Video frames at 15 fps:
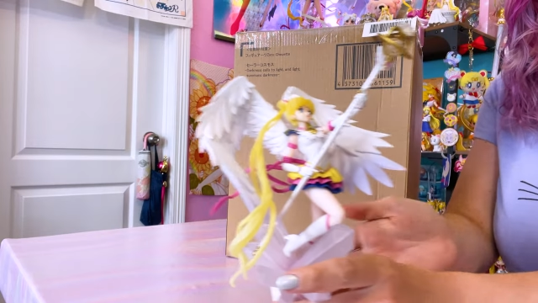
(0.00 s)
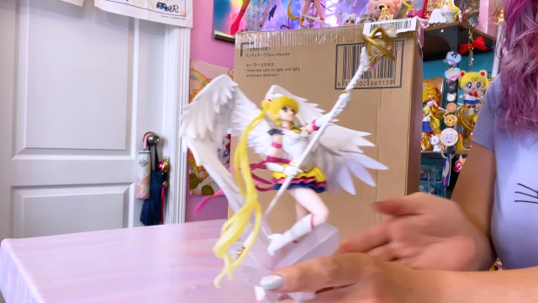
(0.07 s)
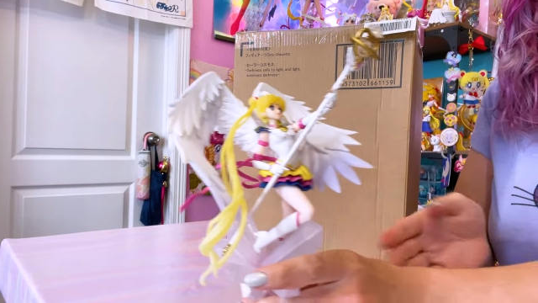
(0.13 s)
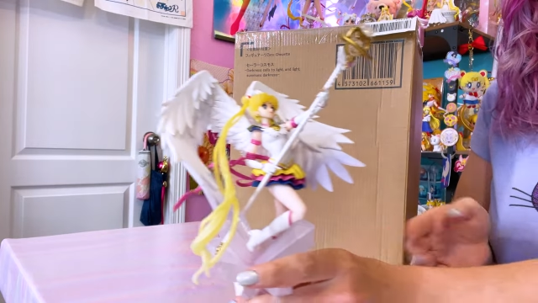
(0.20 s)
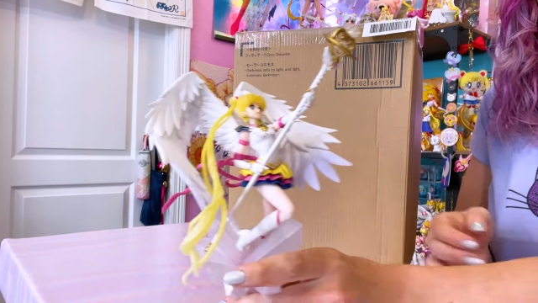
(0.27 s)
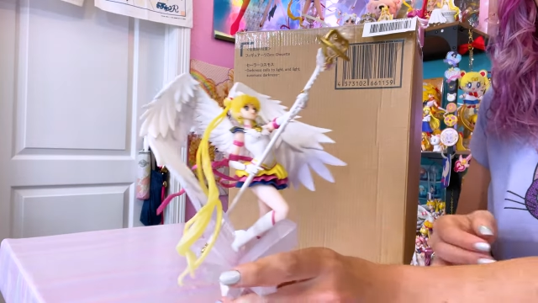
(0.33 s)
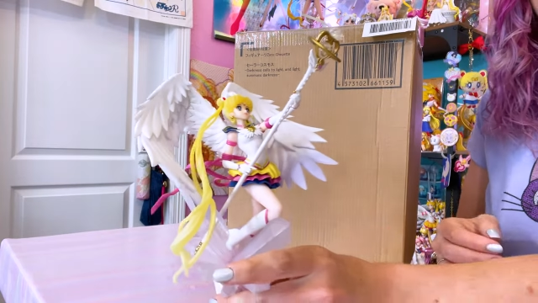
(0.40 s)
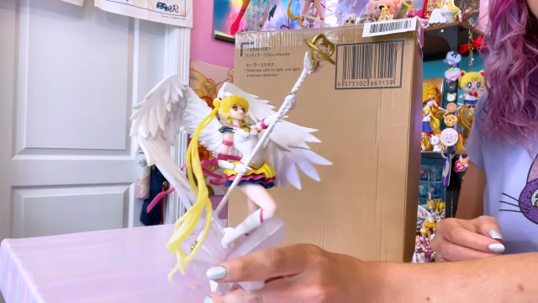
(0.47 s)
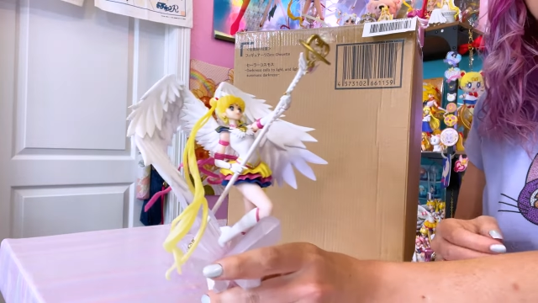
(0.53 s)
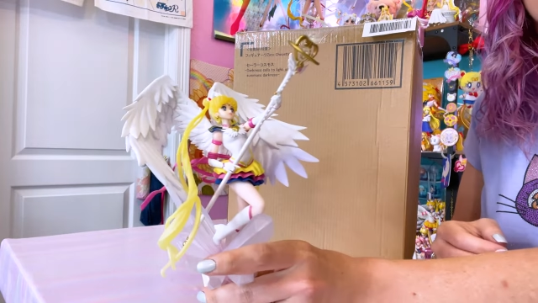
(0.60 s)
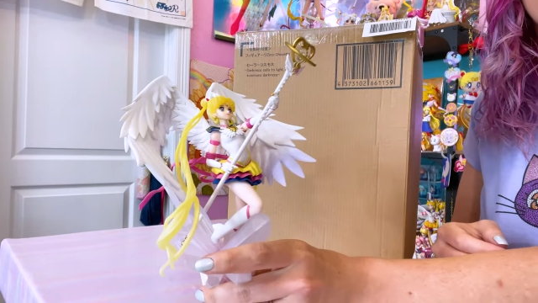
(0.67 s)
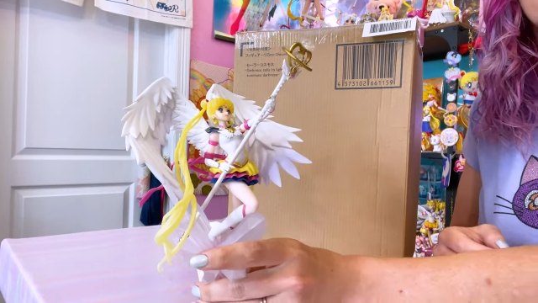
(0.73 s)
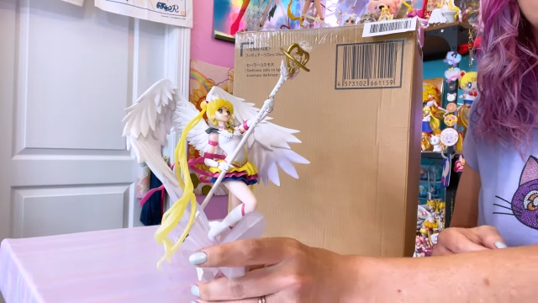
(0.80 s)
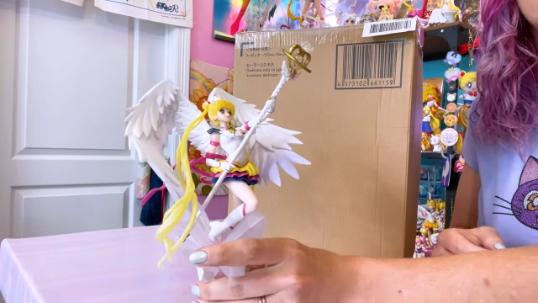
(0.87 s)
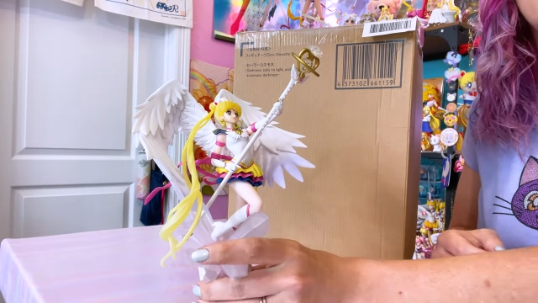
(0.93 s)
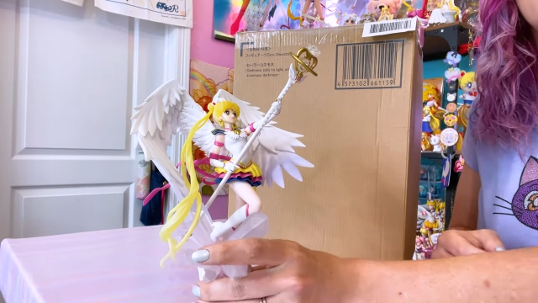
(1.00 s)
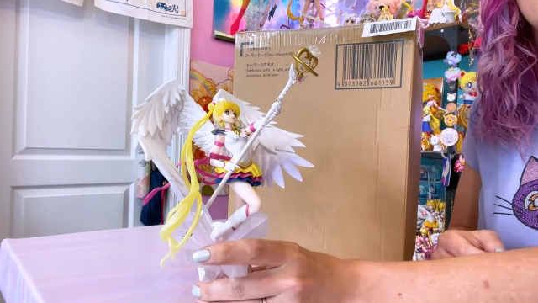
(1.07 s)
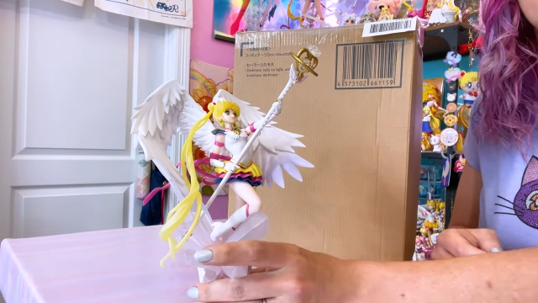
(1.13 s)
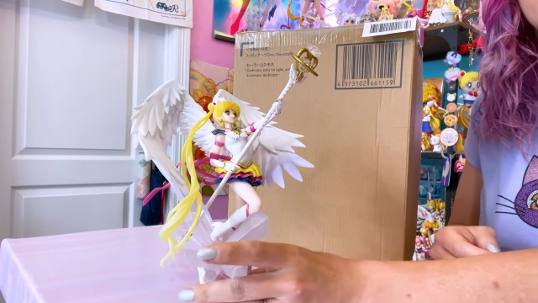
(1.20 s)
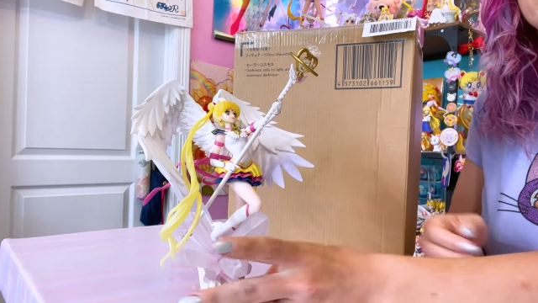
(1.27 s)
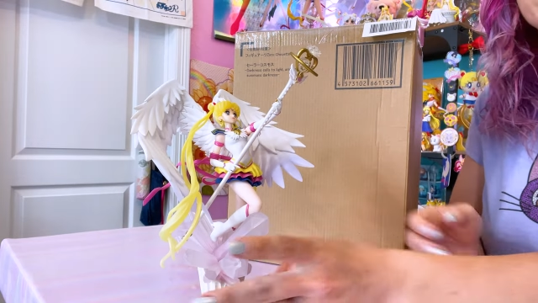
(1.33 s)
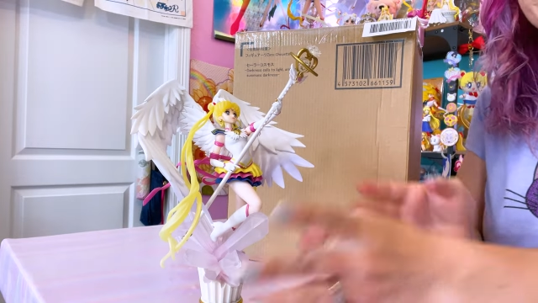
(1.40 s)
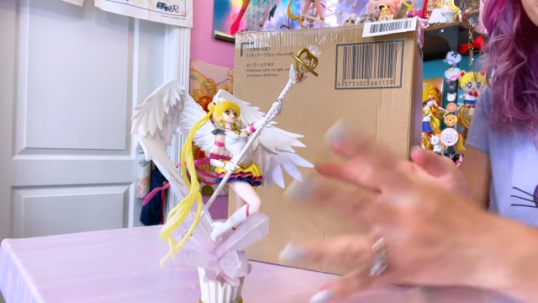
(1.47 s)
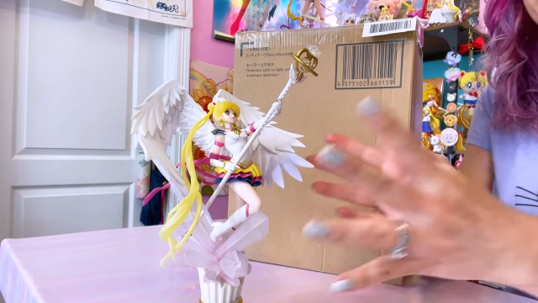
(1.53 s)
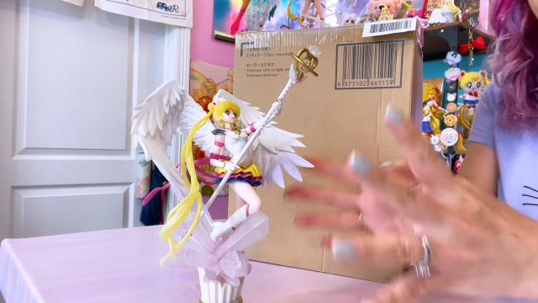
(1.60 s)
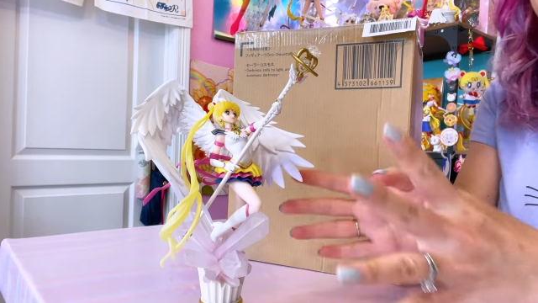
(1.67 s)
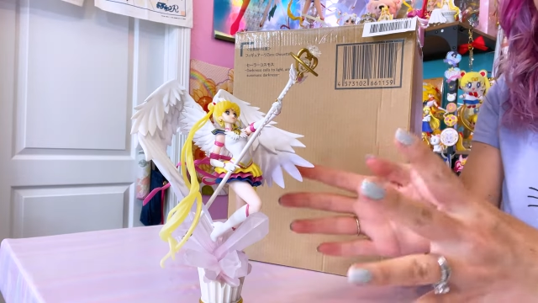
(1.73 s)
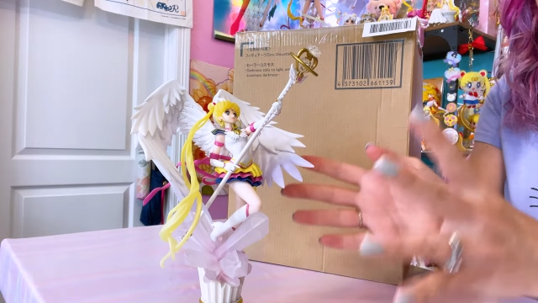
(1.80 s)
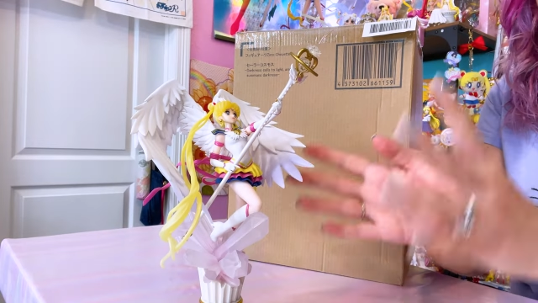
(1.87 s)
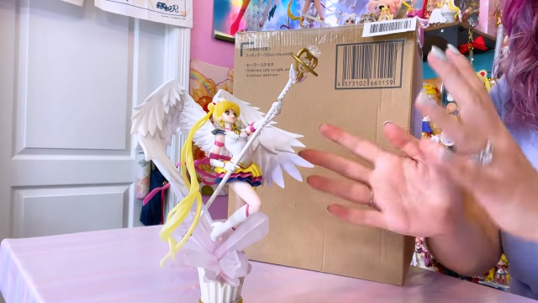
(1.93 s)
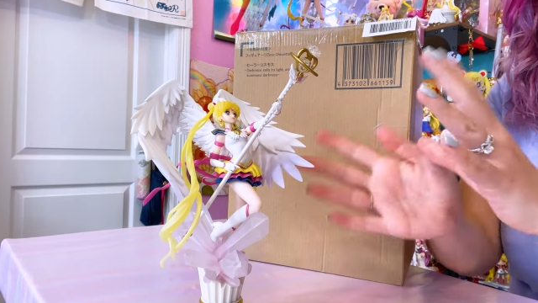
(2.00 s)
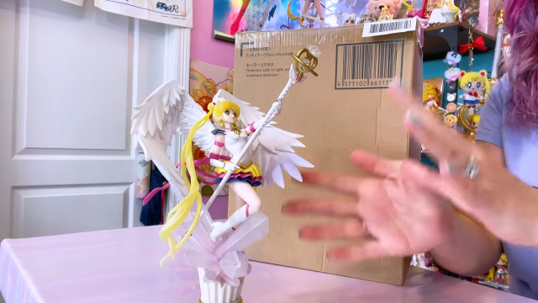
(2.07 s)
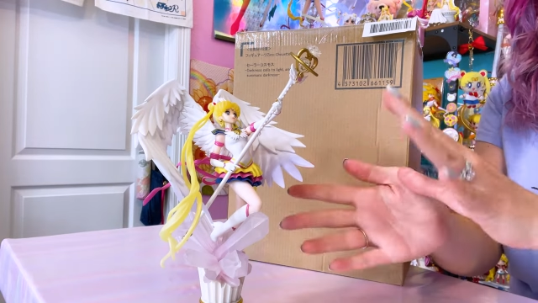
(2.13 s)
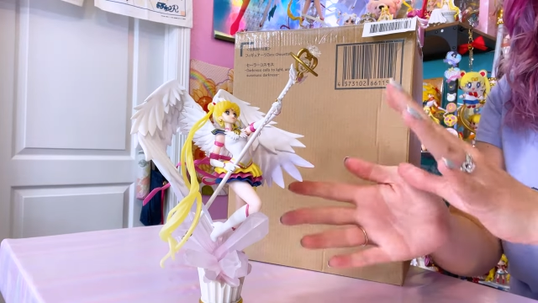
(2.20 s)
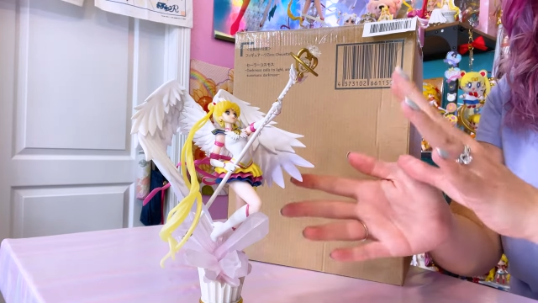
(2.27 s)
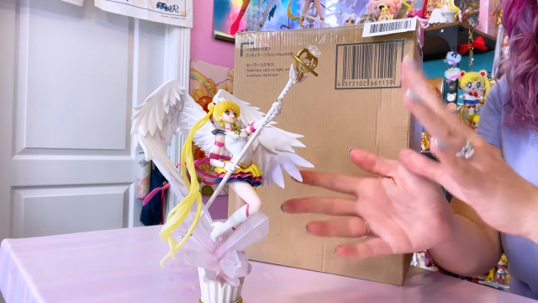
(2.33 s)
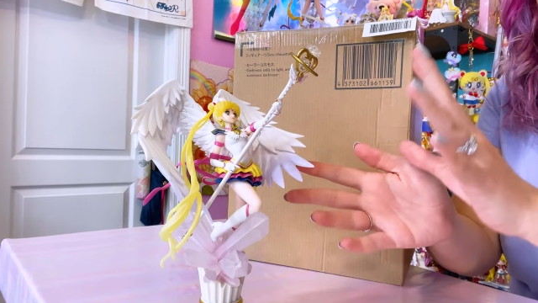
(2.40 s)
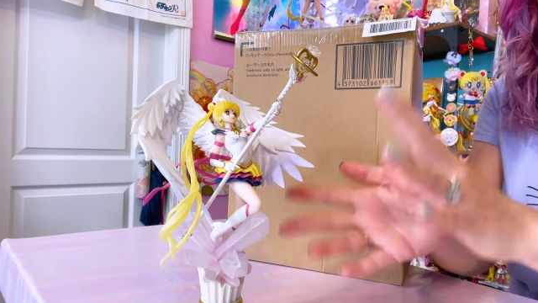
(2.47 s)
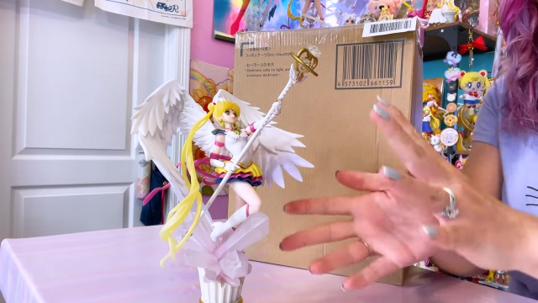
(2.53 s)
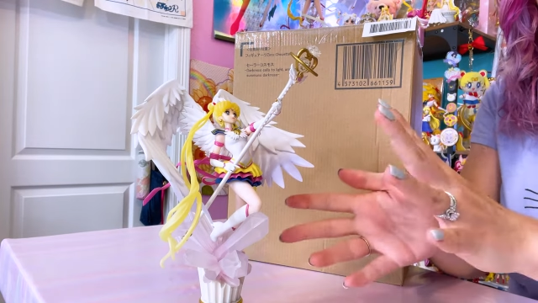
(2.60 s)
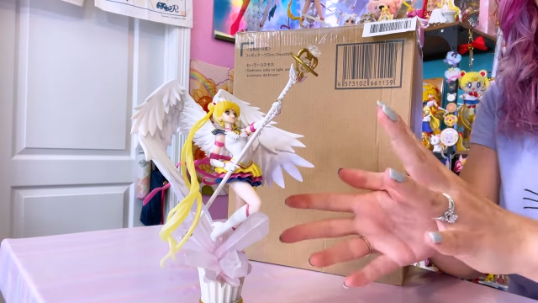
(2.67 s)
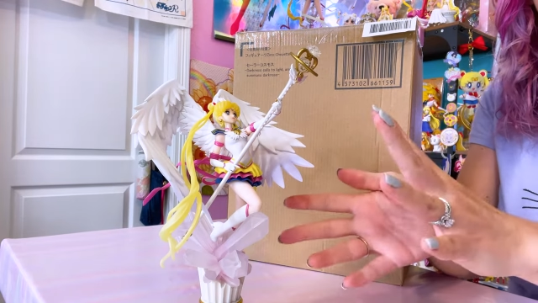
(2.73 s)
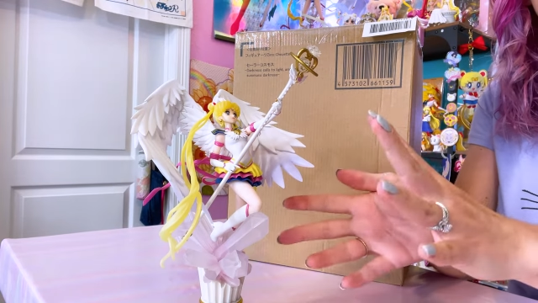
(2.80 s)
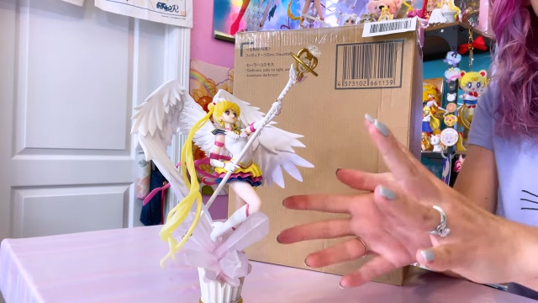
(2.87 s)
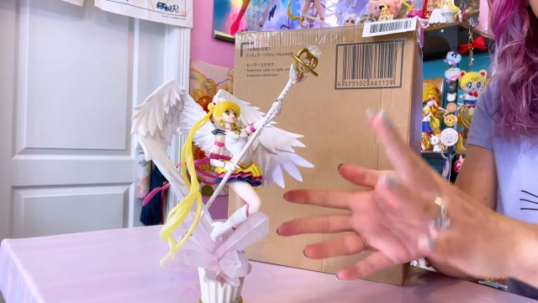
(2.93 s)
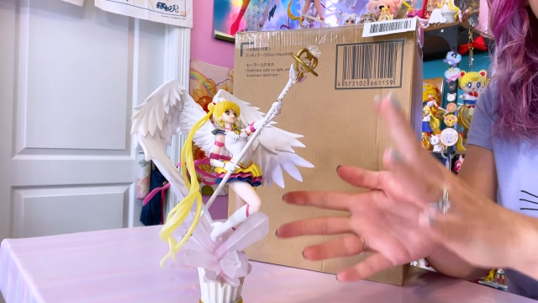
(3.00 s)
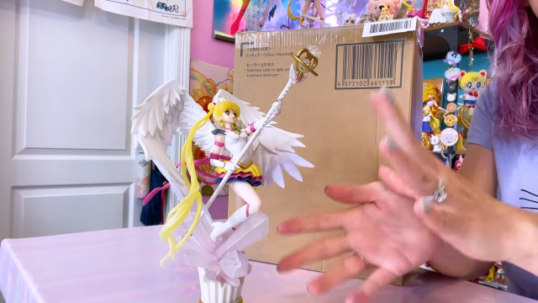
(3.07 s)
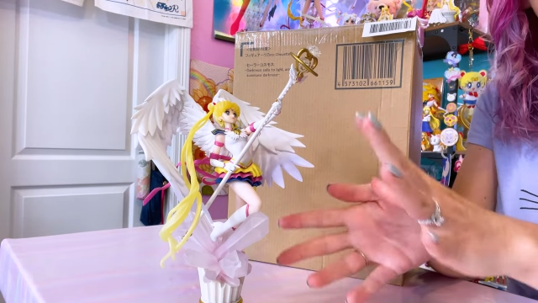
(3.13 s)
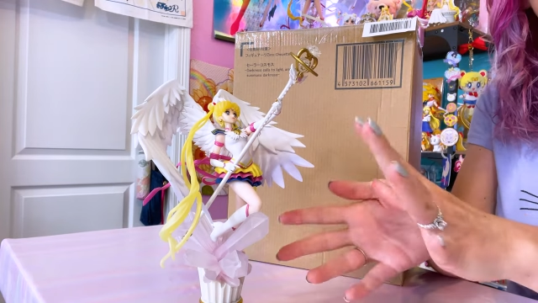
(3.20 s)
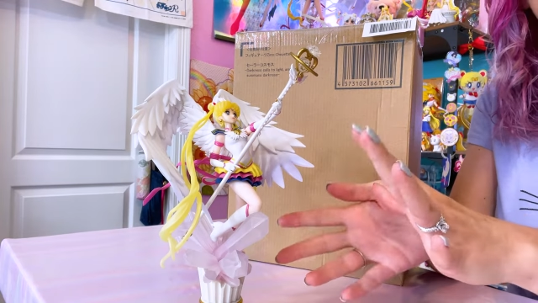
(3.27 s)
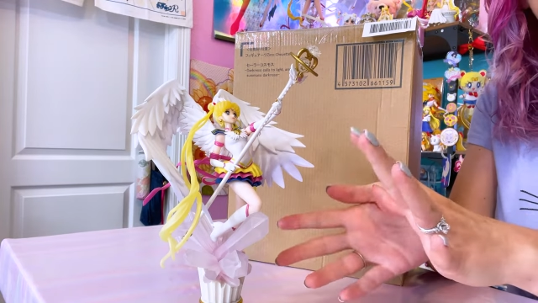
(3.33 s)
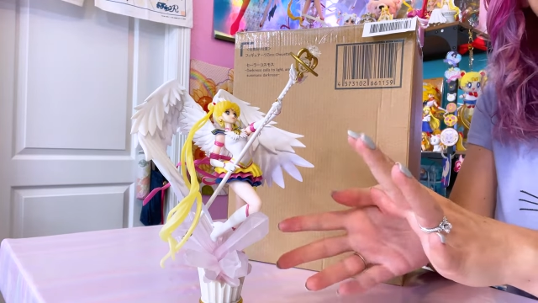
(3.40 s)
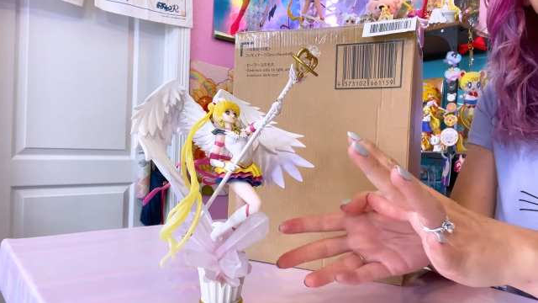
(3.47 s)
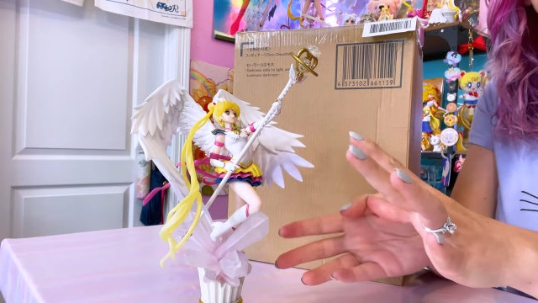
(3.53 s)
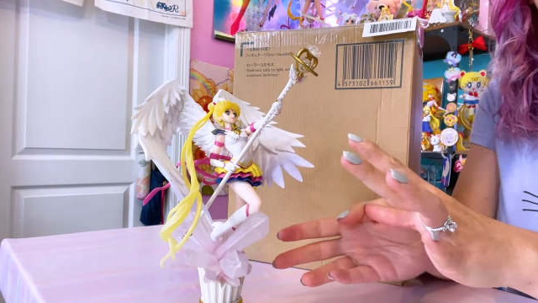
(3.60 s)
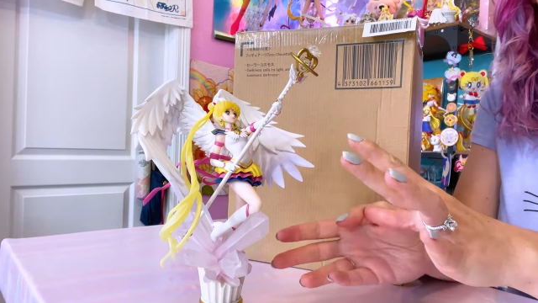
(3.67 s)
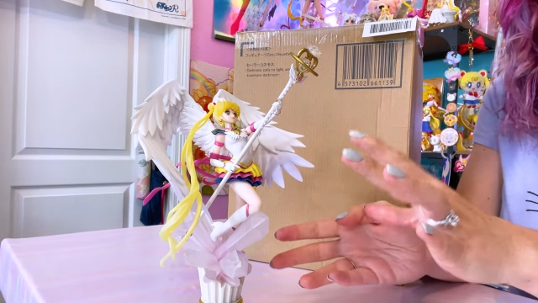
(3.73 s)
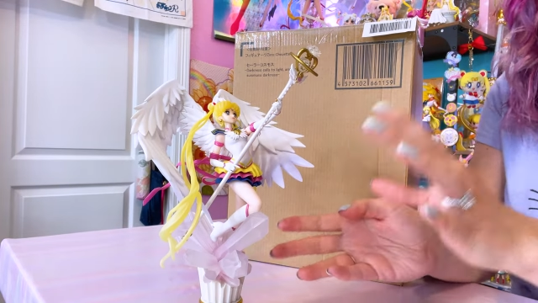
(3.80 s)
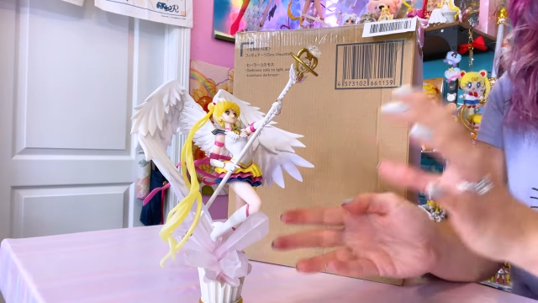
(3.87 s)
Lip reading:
(no speaker visible)